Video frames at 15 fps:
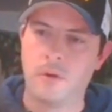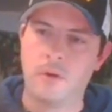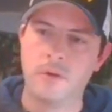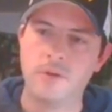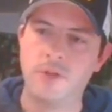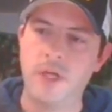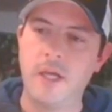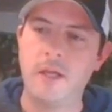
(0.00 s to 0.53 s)

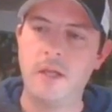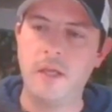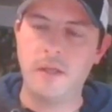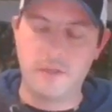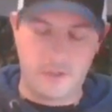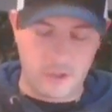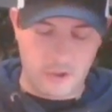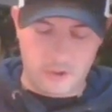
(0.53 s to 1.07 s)
JD,
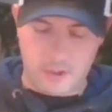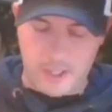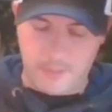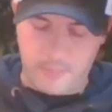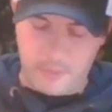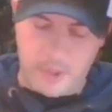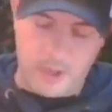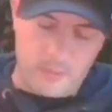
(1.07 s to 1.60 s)
so
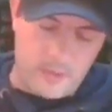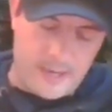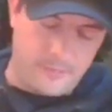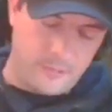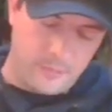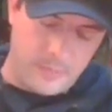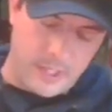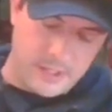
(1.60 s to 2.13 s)
I wrapped
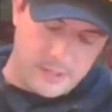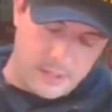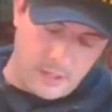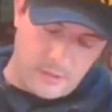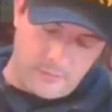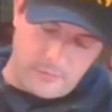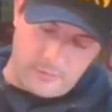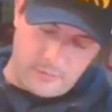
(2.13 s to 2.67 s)
them myself.